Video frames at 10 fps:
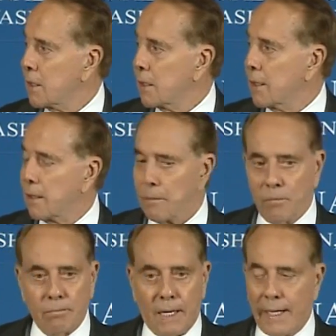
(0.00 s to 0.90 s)
They're
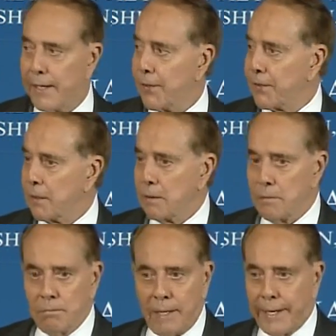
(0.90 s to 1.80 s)
mild
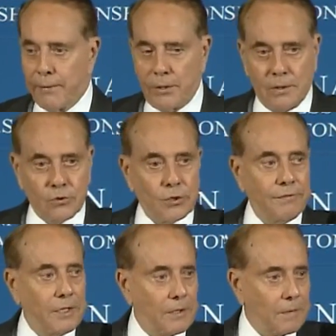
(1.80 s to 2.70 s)
and moderate and
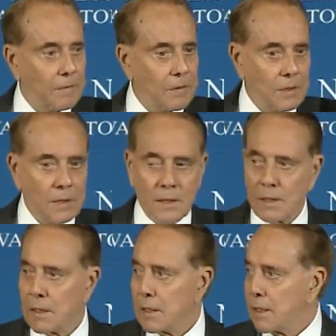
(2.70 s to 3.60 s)
severe.
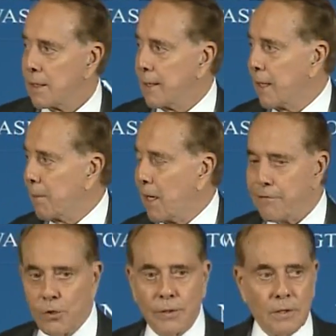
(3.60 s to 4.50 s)
Now,
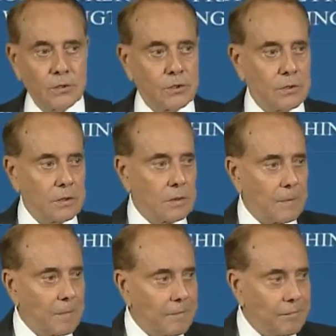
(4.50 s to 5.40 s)
my view is
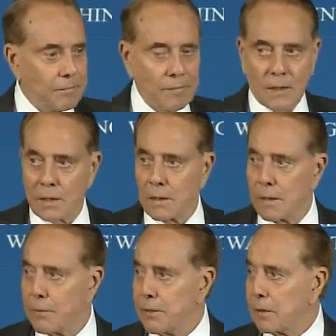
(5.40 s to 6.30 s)

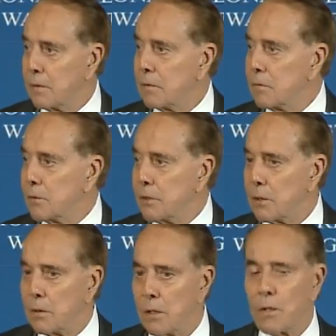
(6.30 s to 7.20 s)
that when
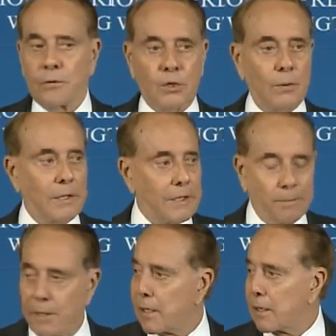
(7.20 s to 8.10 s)
you're hurt, you want to
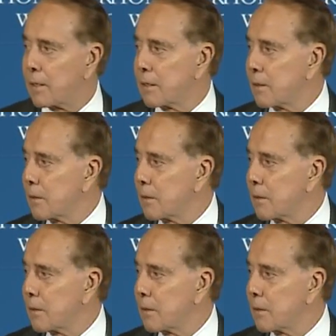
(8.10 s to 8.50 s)
get better.